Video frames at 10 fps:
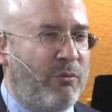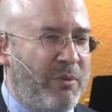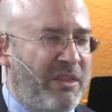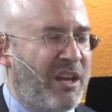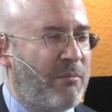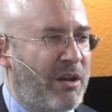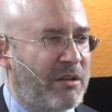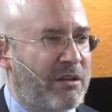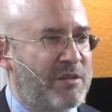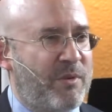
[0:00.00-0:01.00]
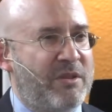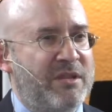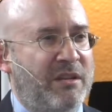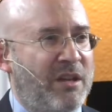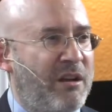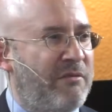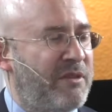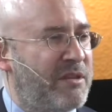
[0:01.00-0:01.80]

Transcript: when we think about experiencing love,